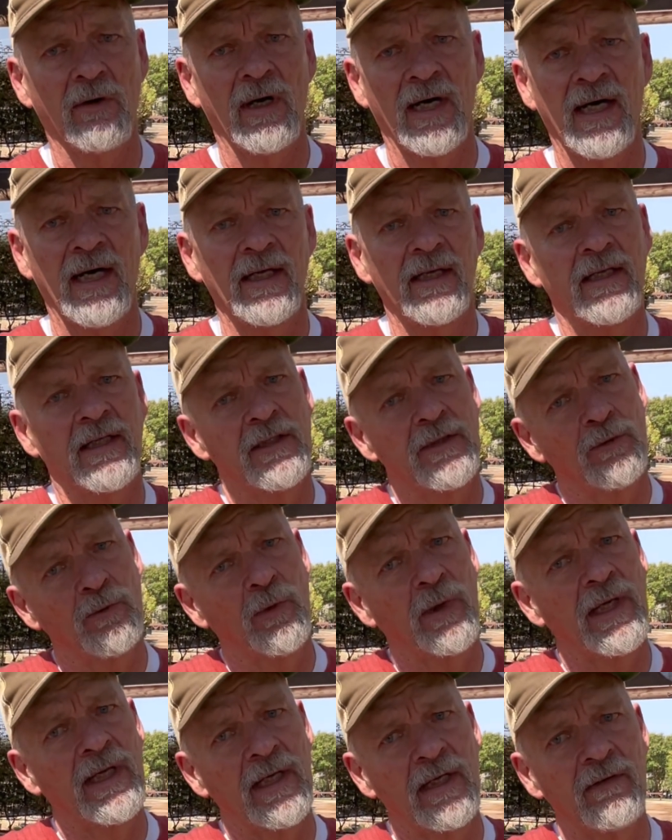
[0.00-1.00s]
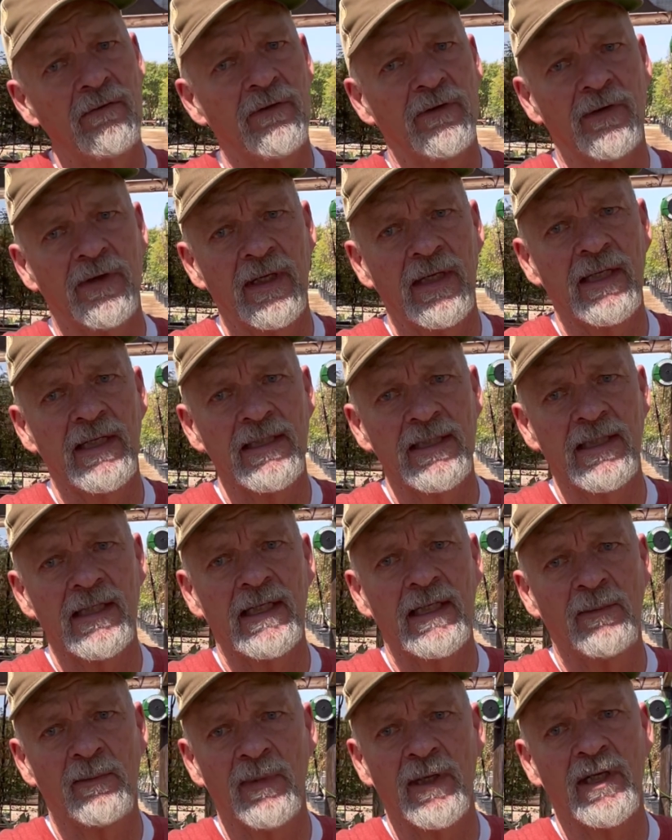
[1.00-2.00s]
hot, it's waiting for things to
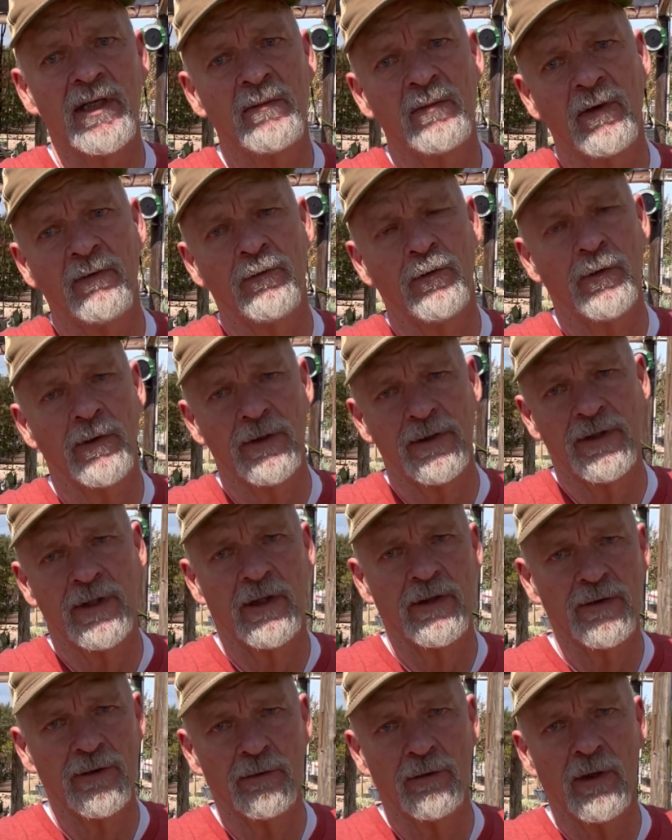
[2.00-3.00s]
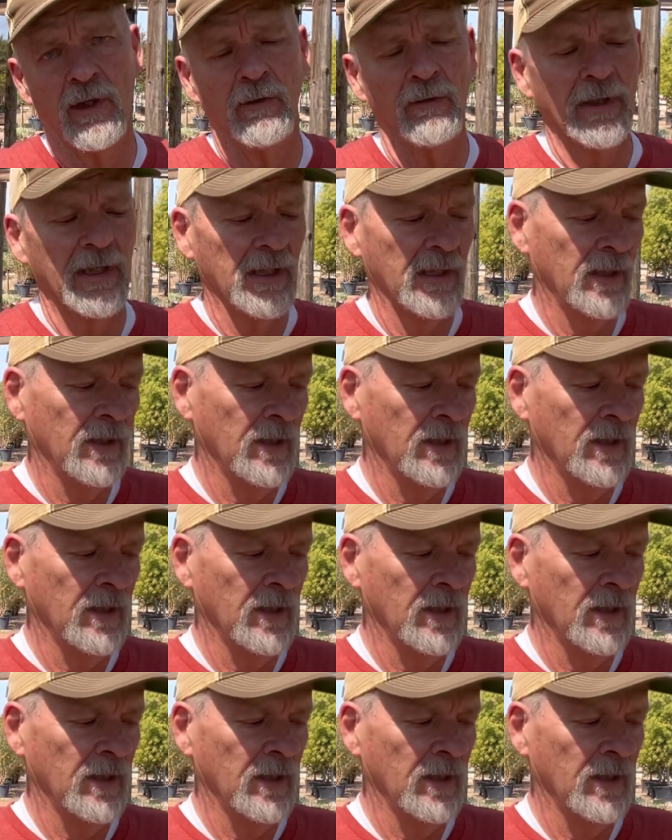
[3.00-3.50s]
get better before it starts growing?